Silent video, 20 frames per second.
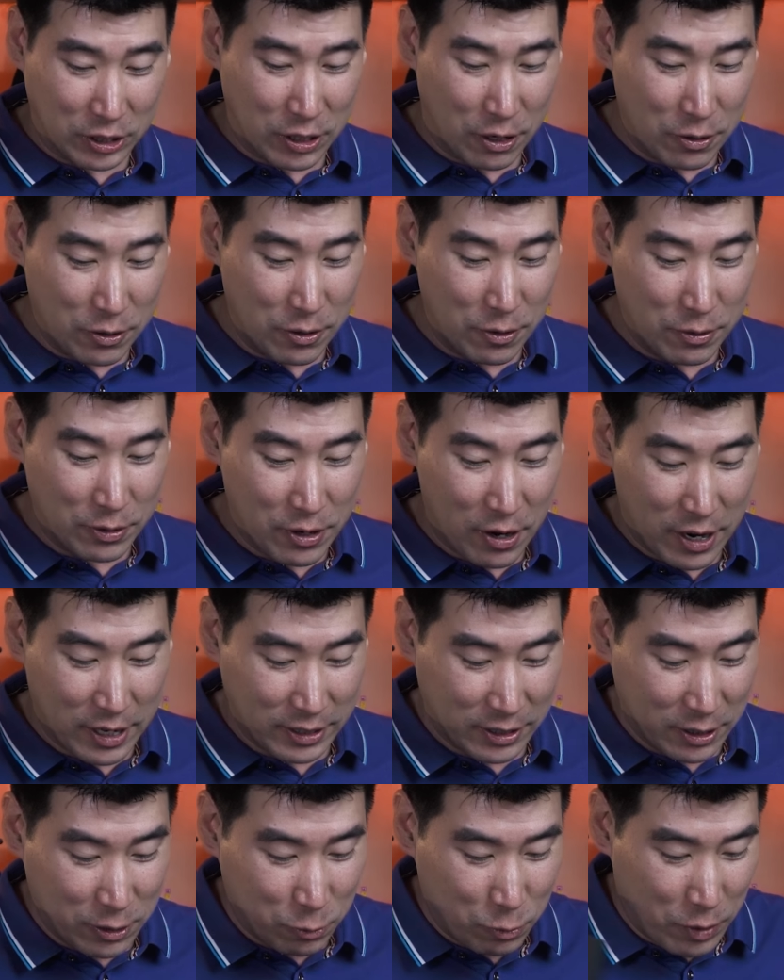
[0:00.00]
to show you
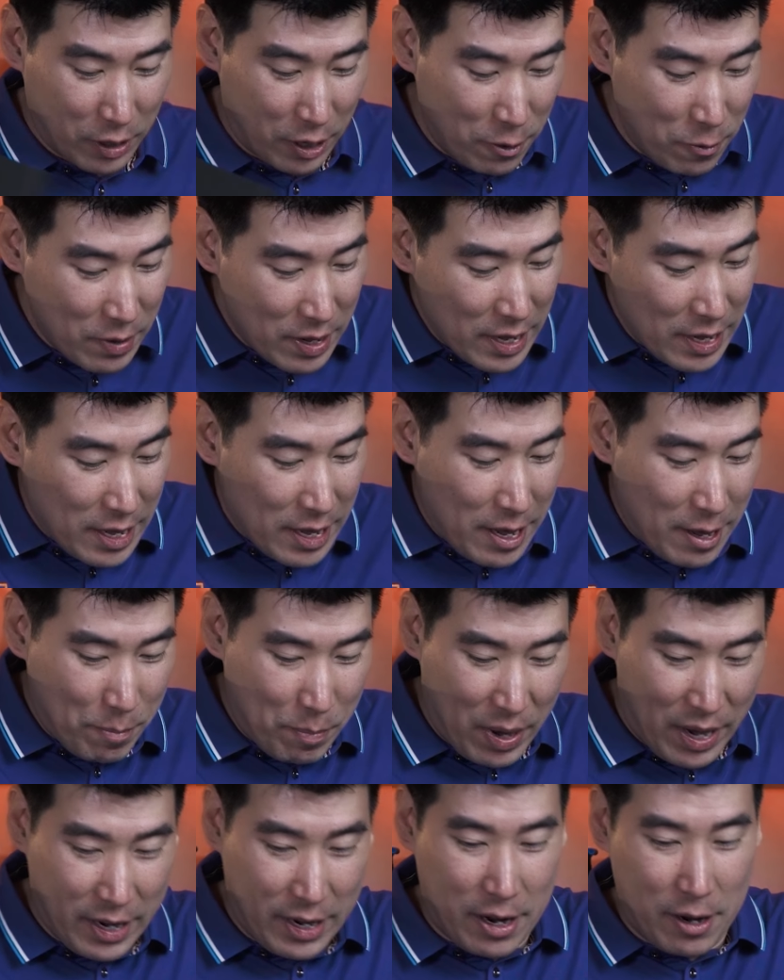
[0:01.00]
guys as well.
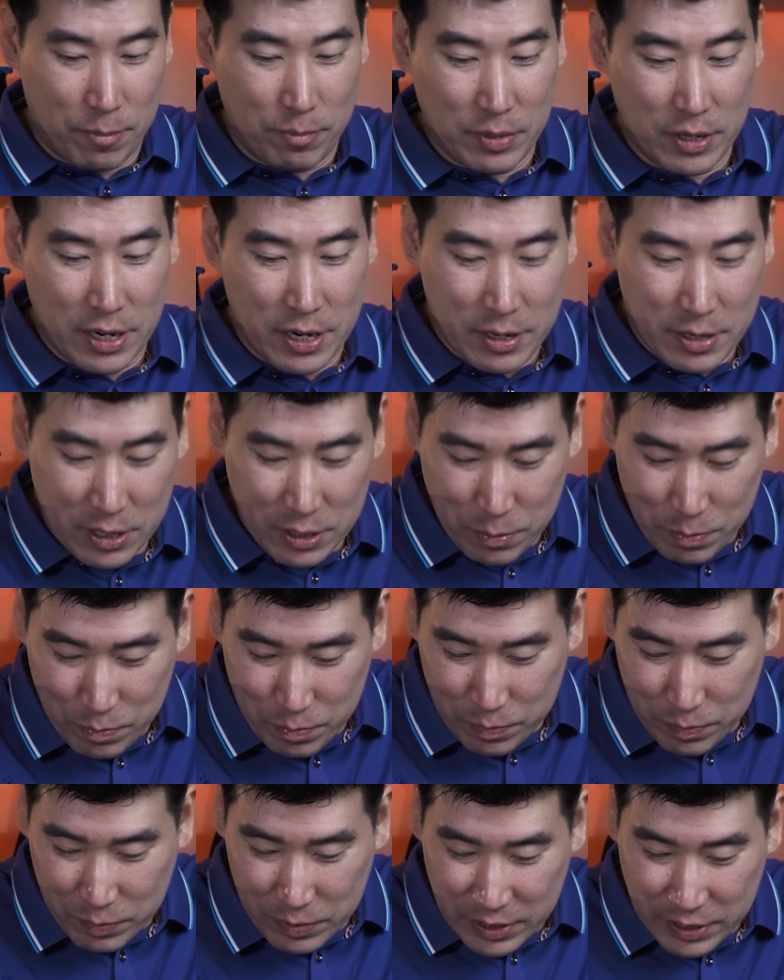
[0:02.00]
But I'm gonna just
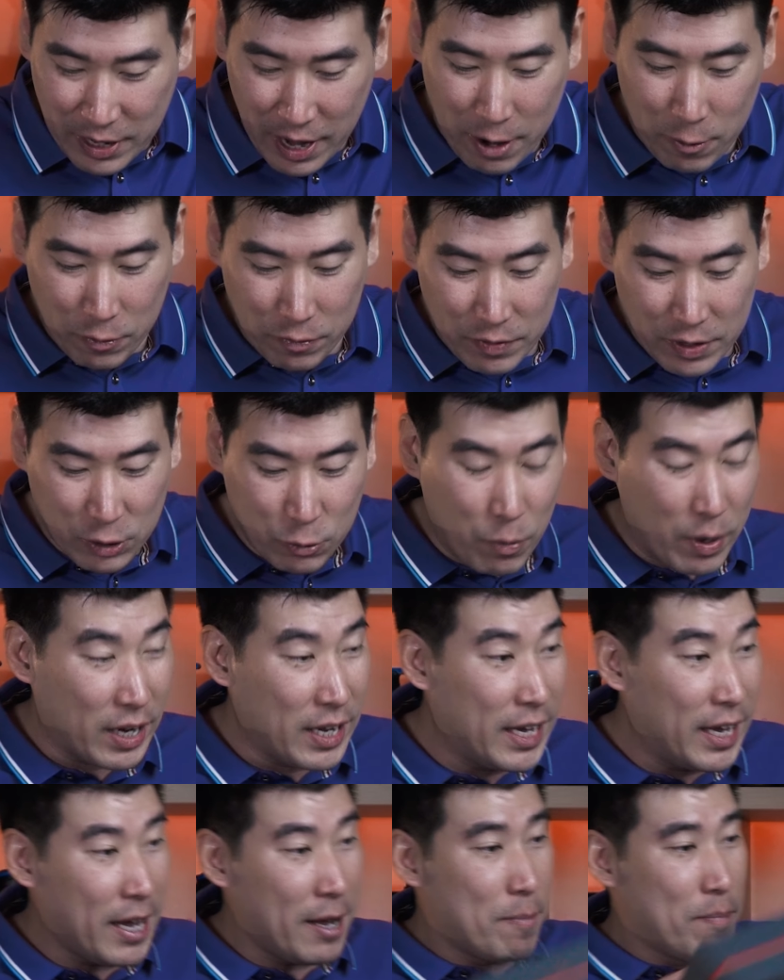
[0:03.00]
start with this one
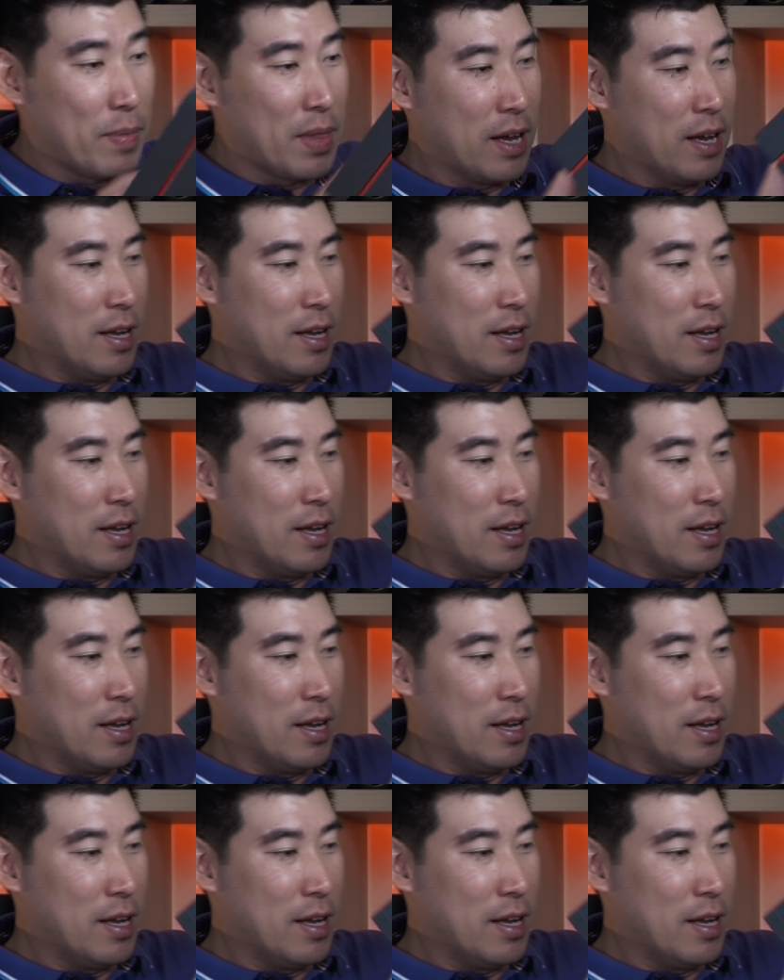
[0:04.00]
here.